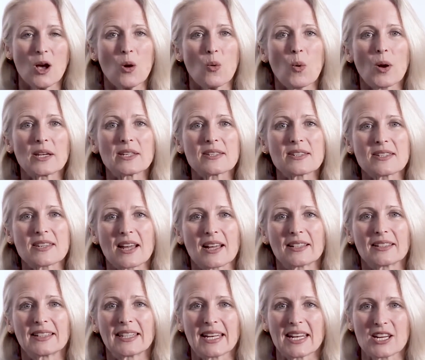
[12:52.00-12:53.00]
Once
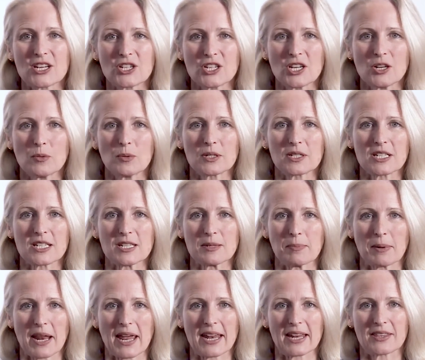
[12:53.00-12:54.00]
done, the issue will
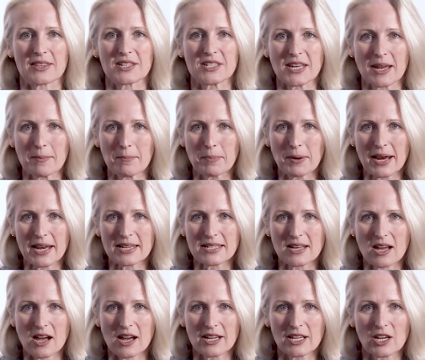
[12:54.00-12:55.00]
display the template
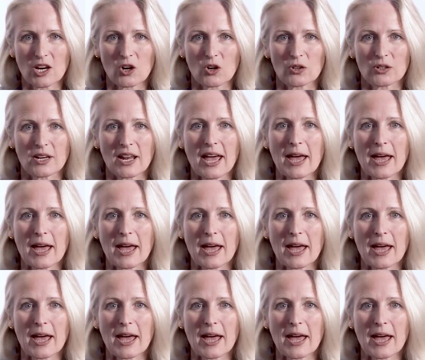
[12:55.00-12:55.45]
icon